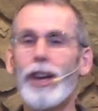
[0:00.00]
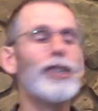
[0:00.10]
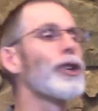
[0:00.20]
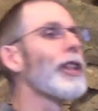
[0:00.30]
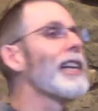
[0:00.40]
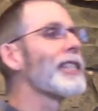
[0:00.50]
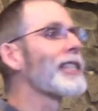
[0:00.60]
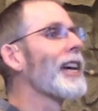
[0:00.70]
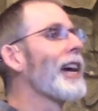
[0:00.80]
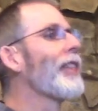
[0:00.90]
So let's
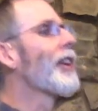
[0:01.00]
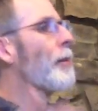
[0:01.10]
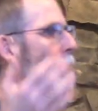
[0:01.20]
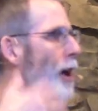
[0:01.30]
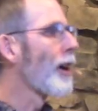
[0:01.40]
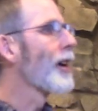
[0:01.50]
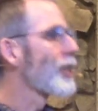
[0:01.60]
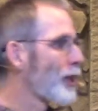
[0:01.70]
say that among us,